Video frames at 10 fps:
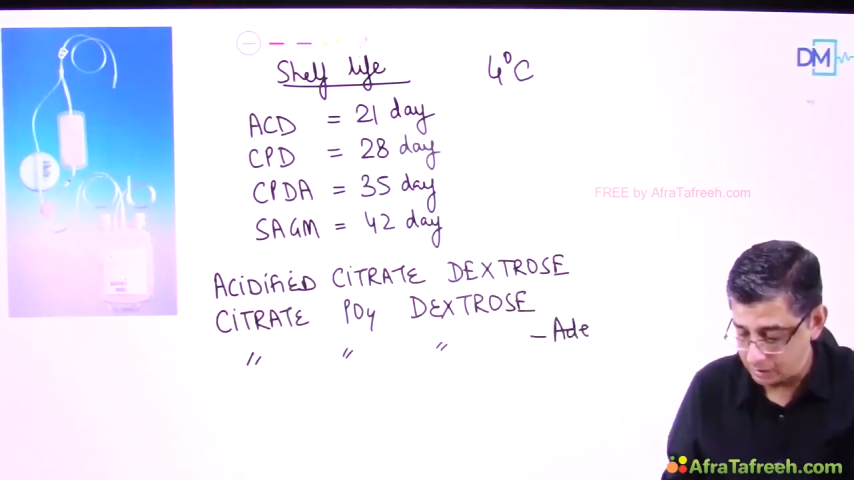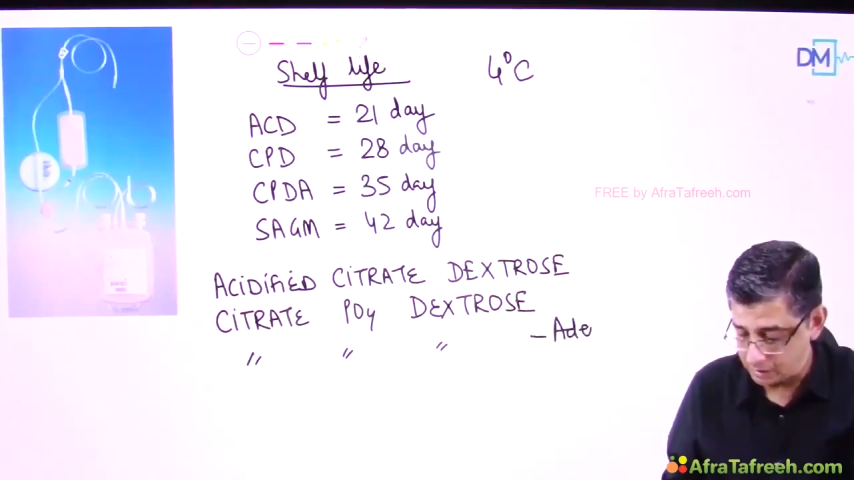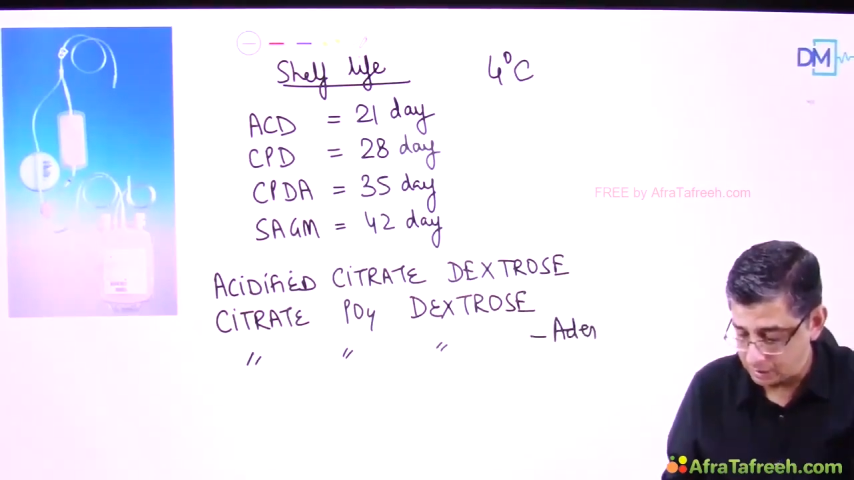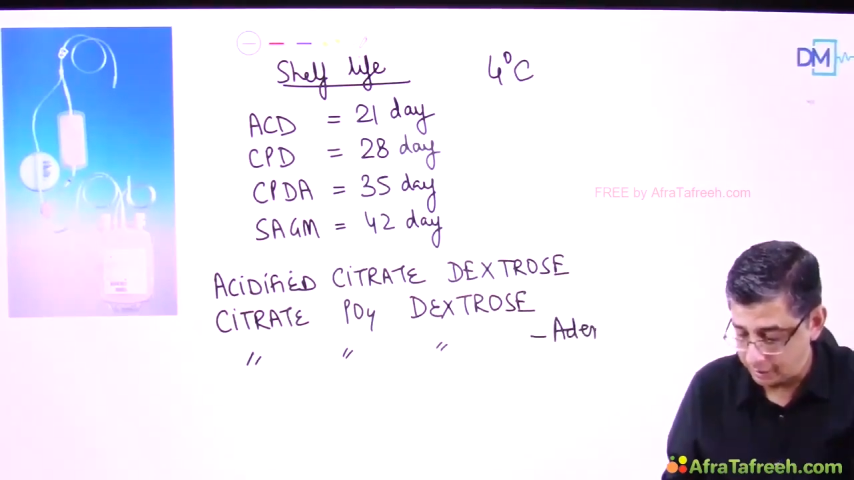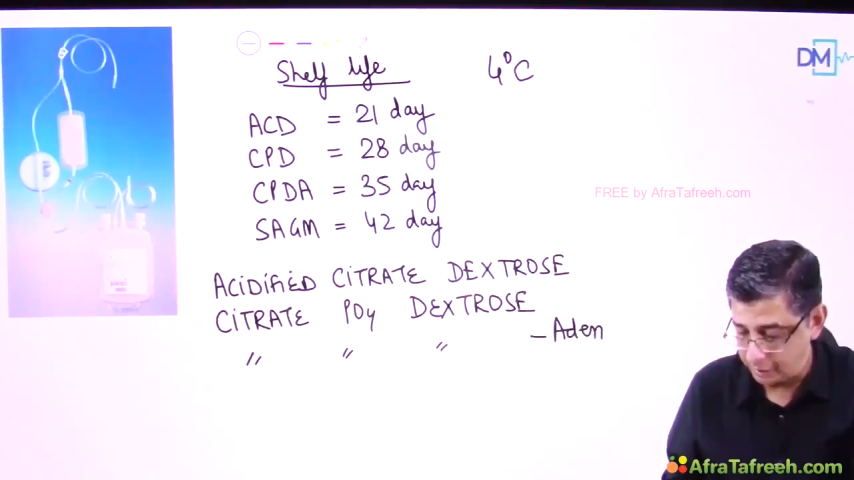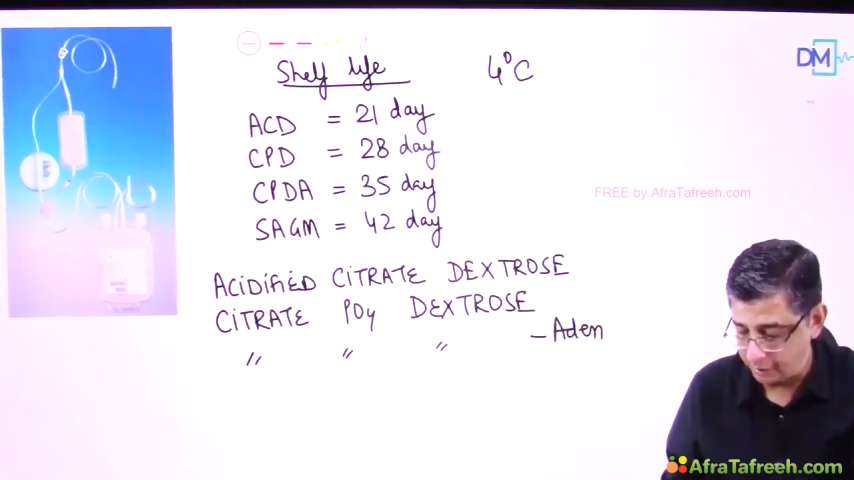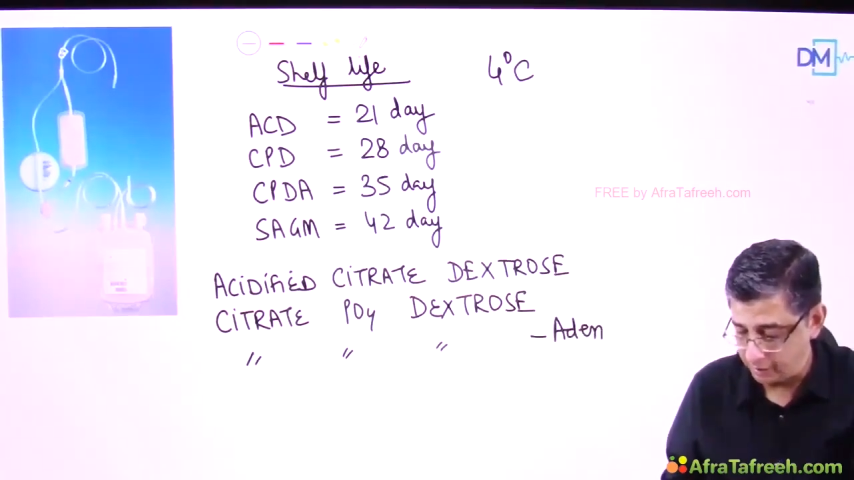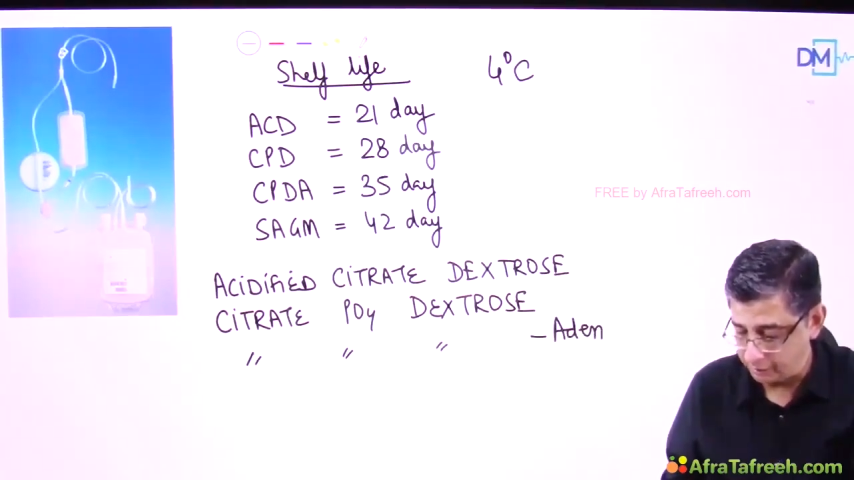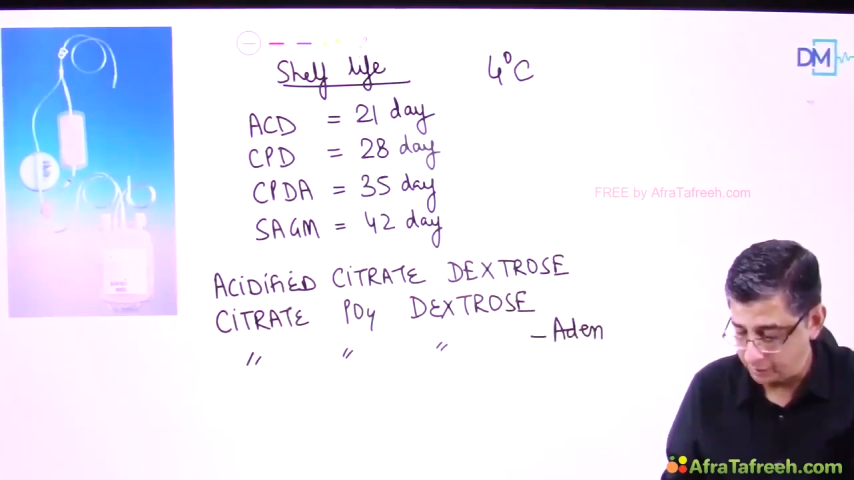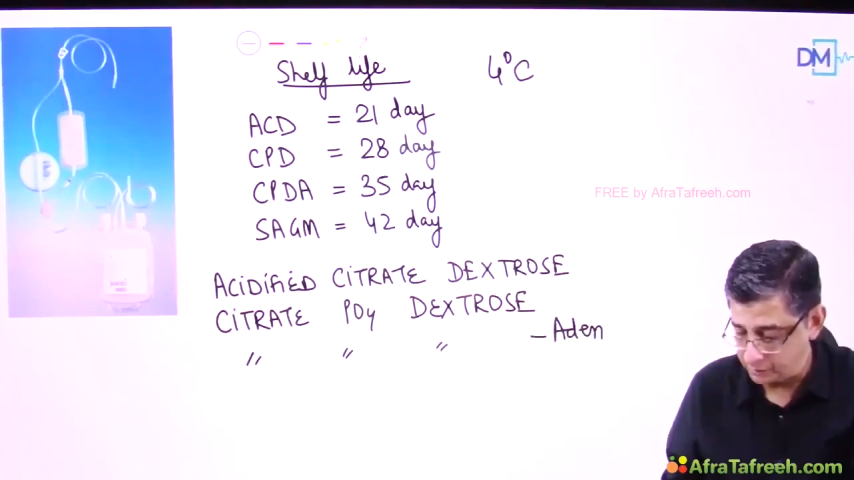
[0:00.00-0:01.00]

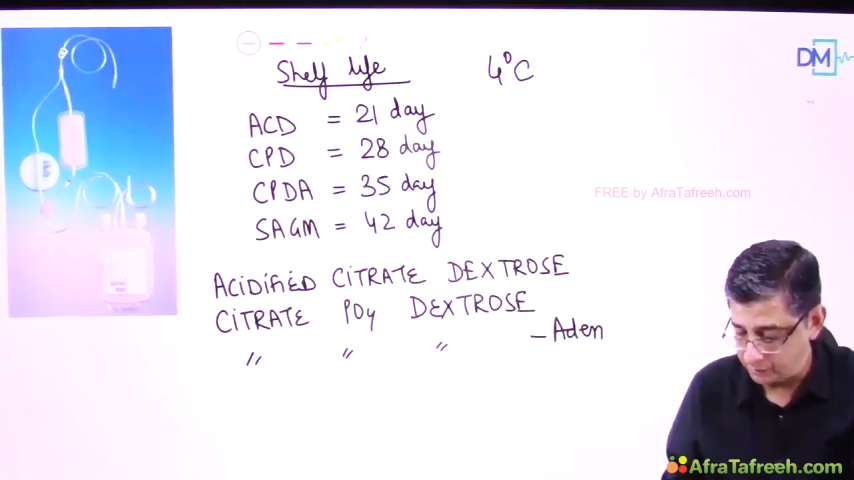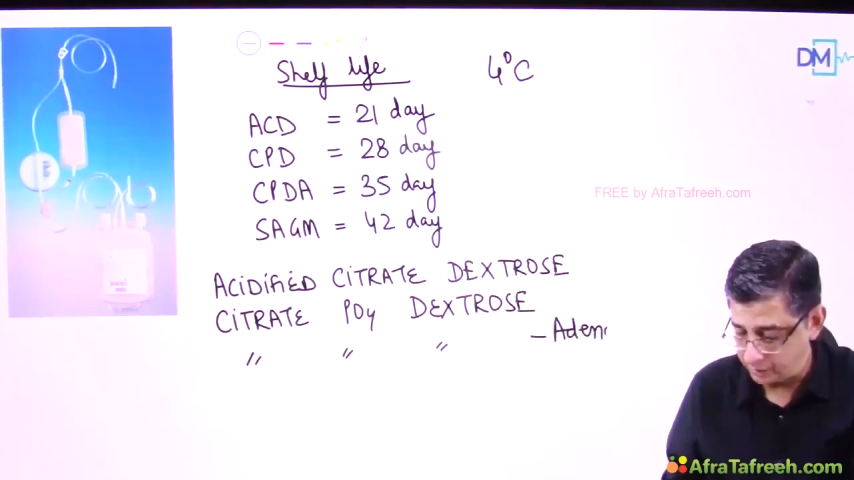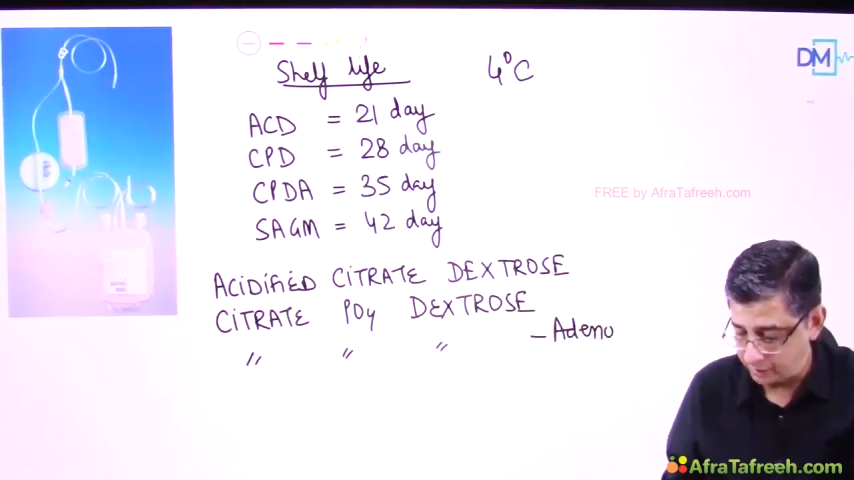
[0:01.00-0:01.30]
citrate phosphate